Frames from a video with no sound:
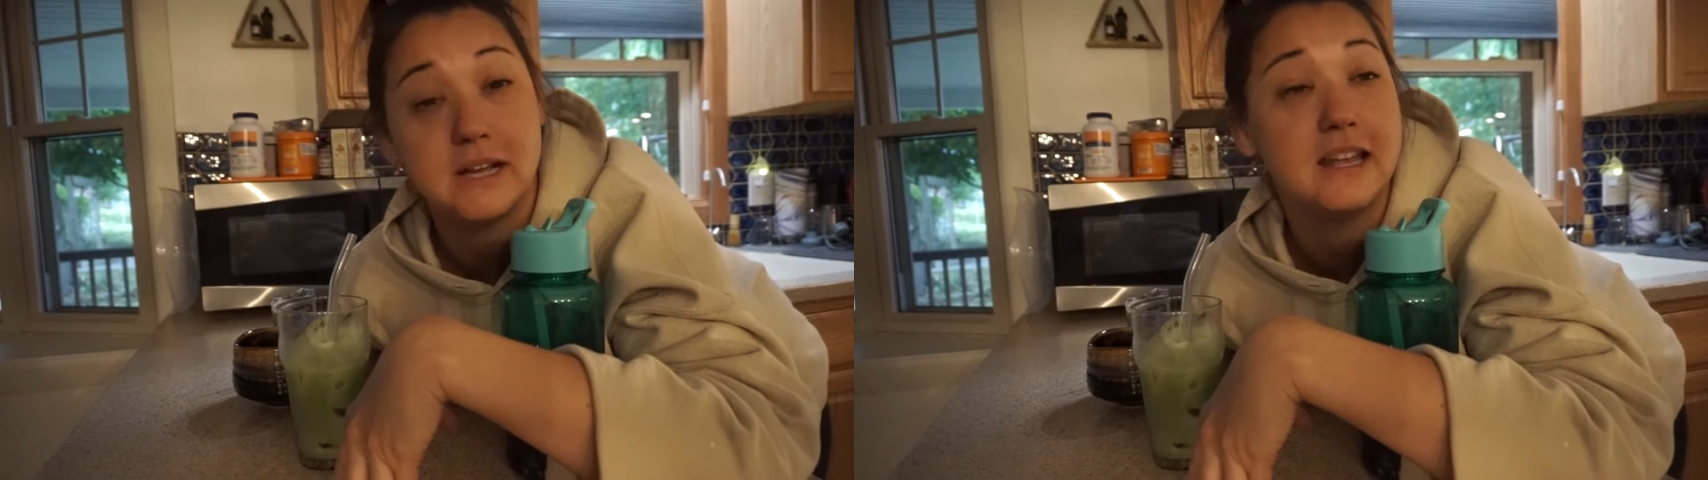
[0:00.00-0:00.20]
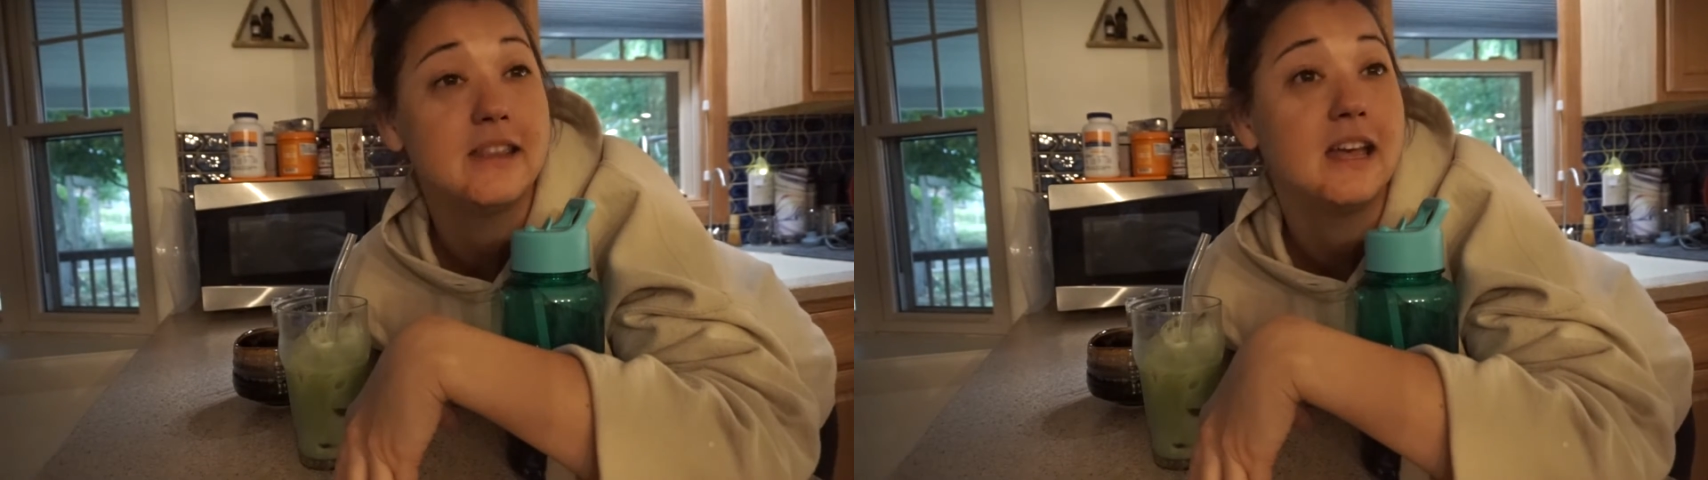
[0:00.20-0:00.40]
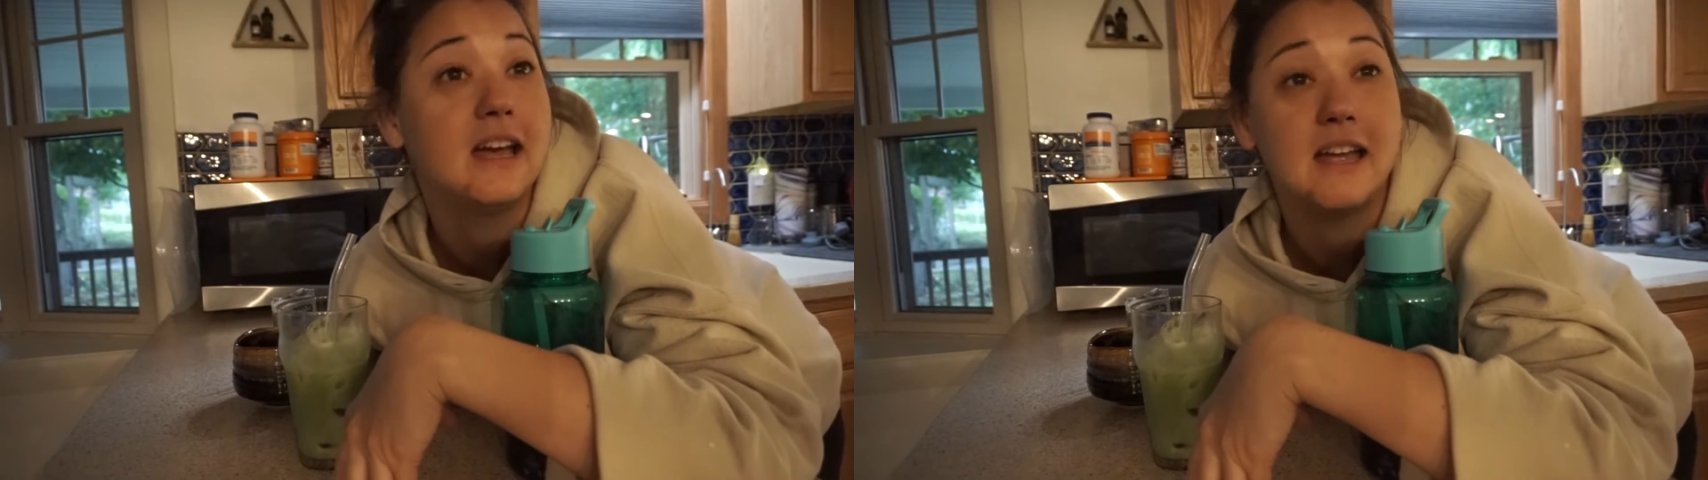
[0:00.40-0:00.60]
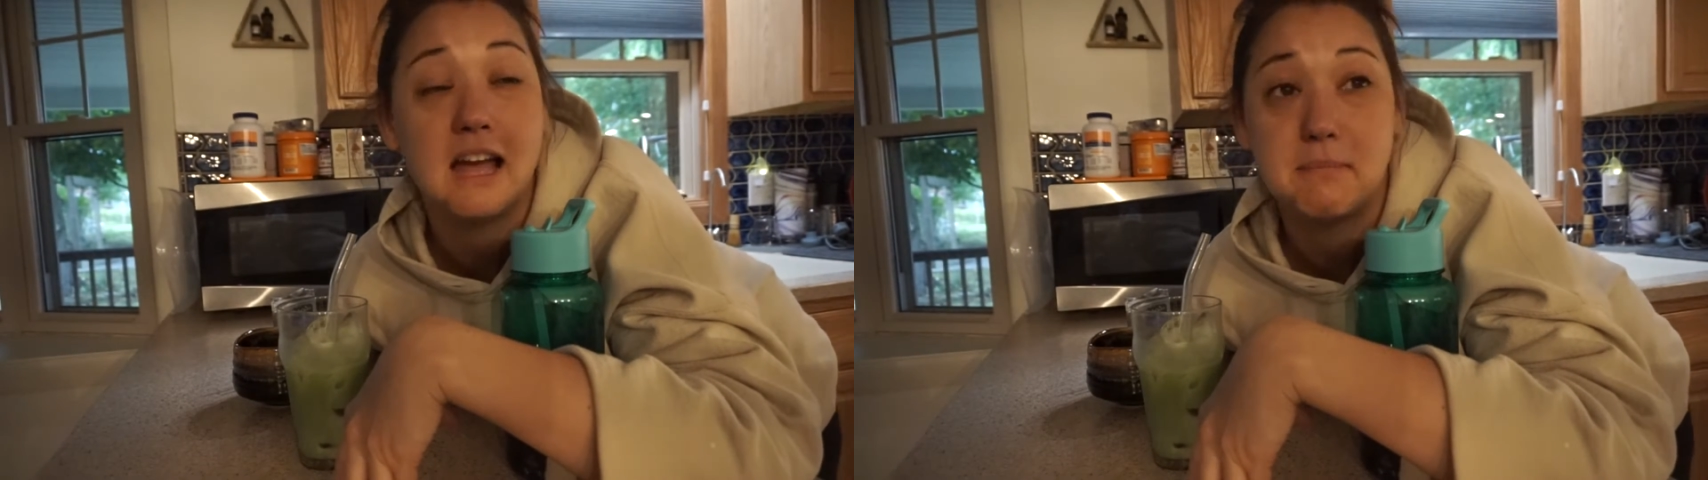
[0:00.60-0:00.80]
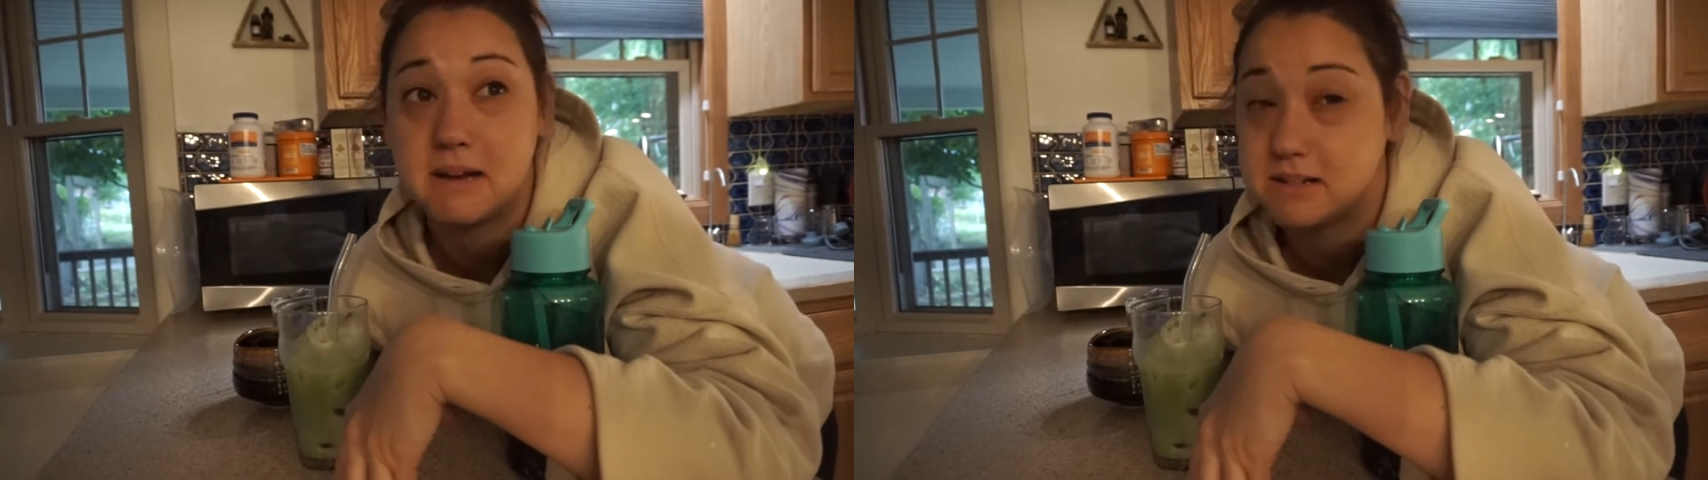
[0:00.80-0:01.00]
and that
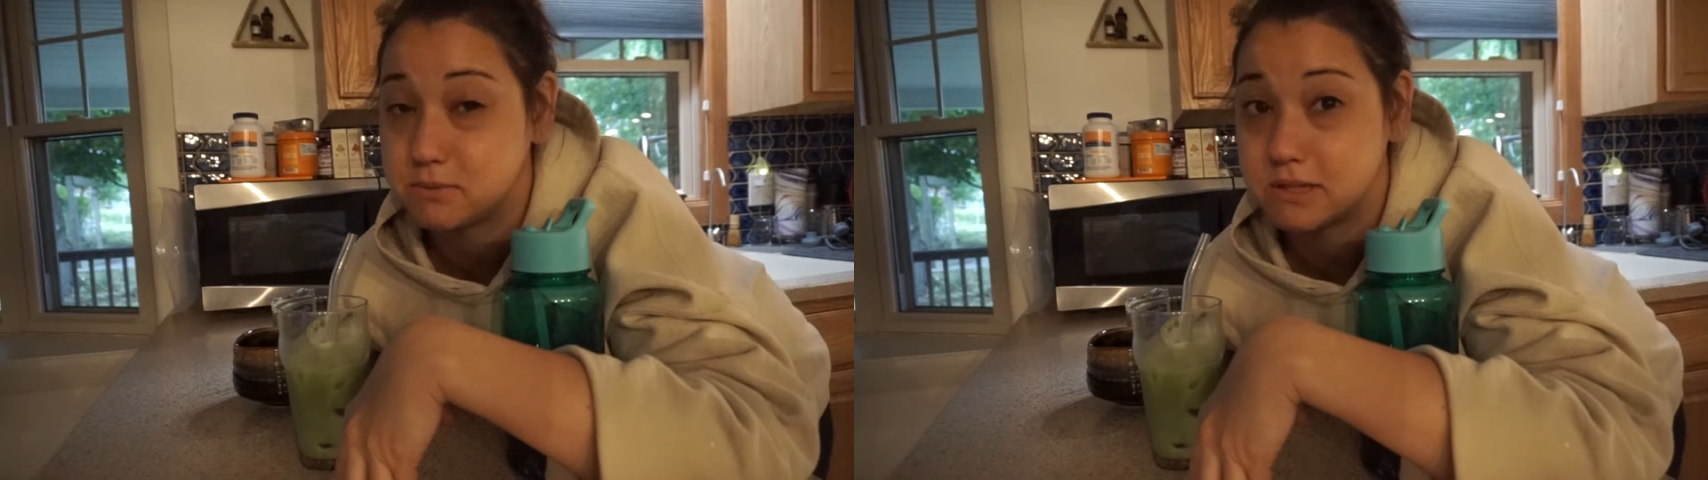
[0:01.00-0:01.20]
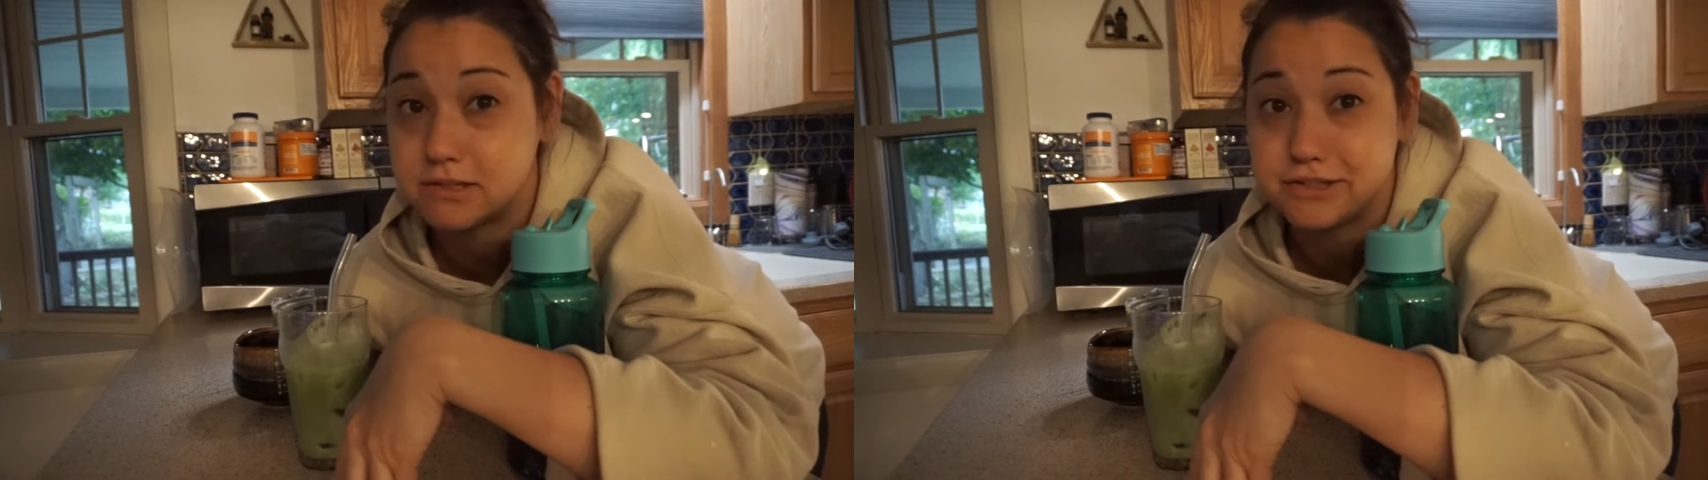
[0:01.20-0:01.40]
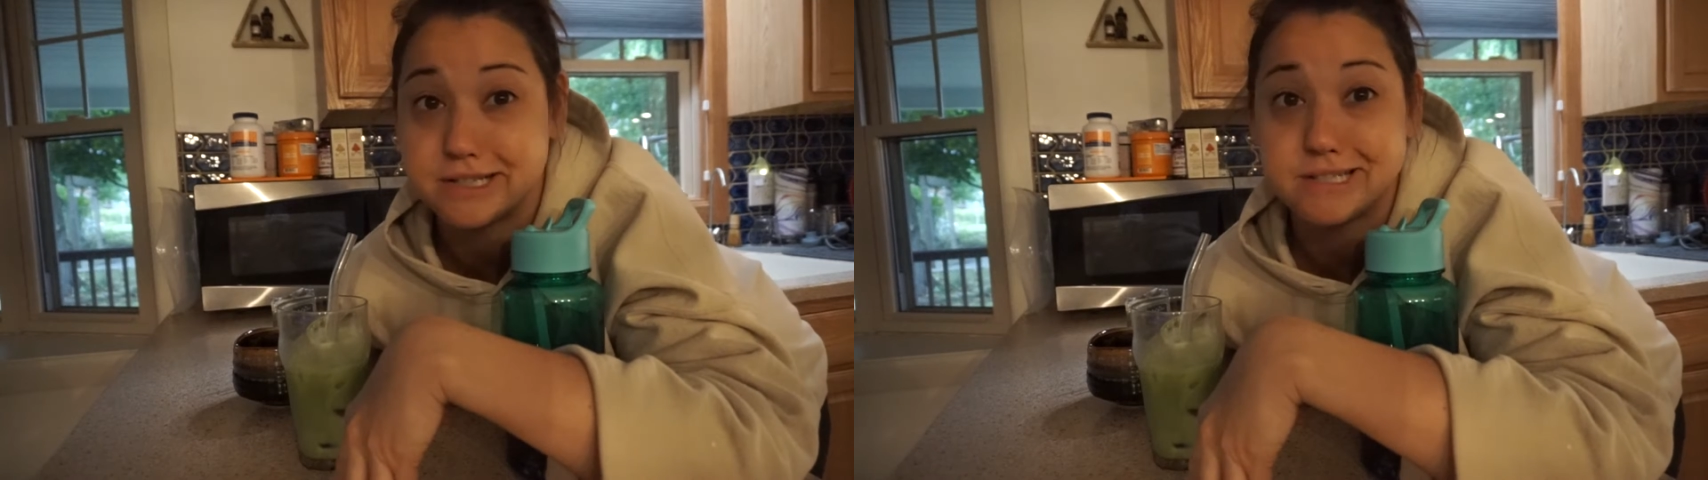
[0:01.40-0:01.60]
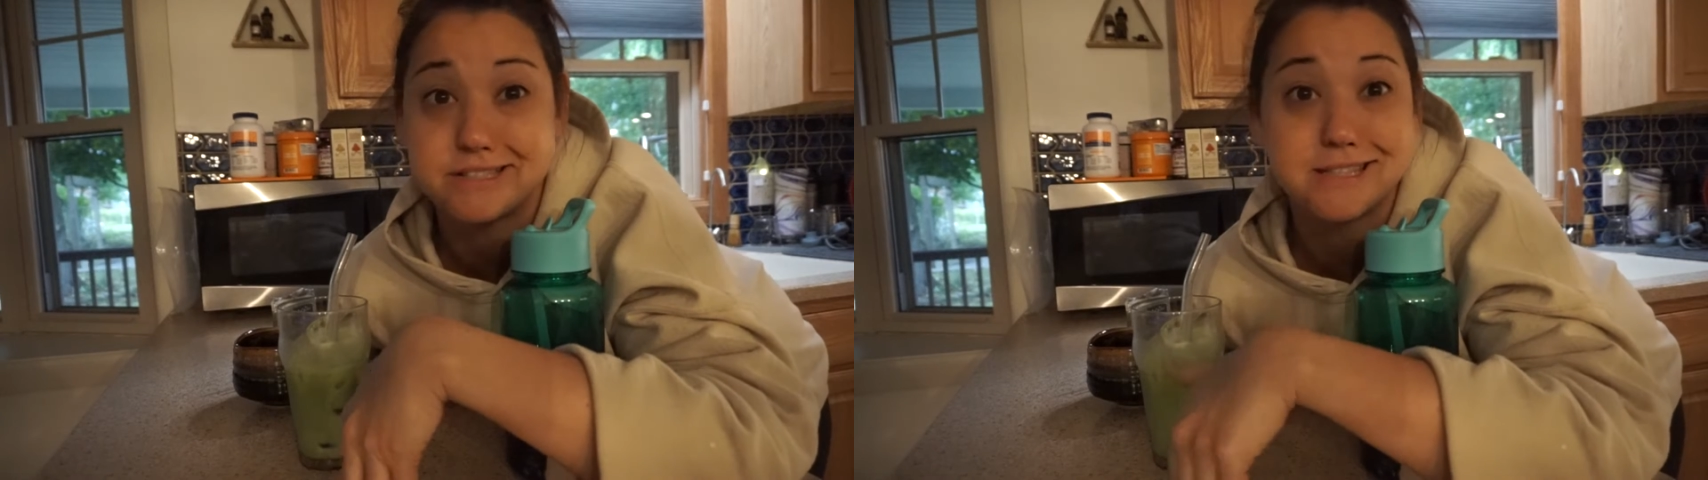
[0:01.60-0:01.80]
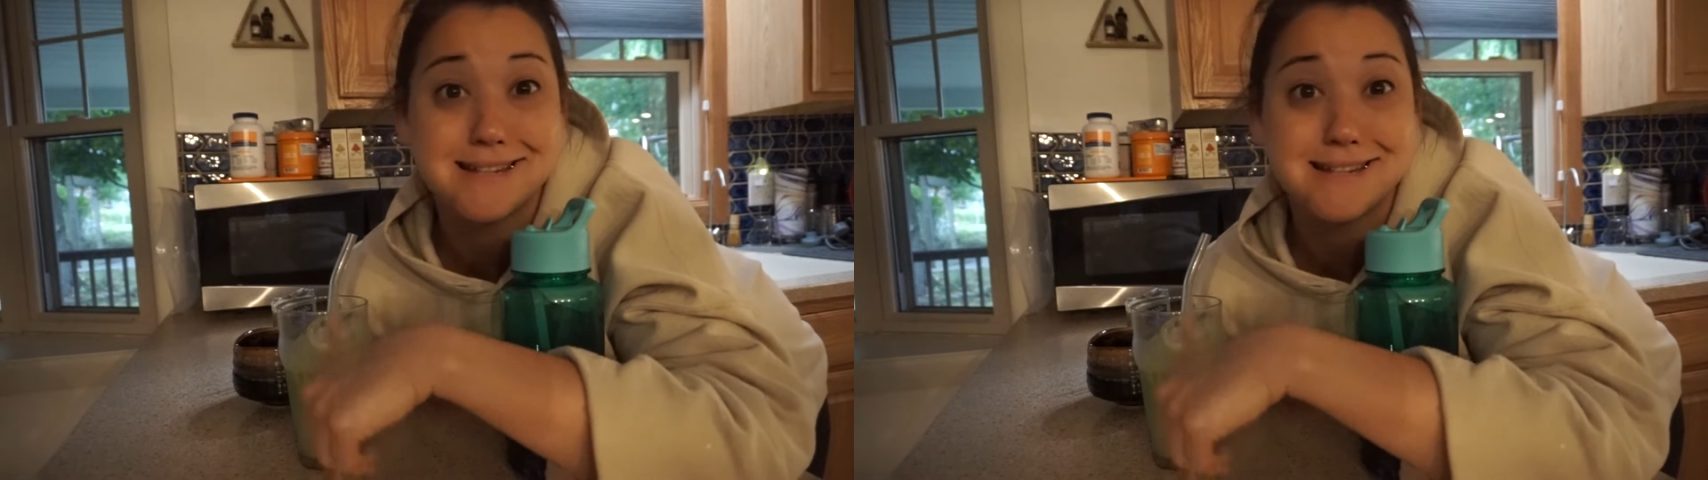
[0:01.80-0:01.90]
I might as well just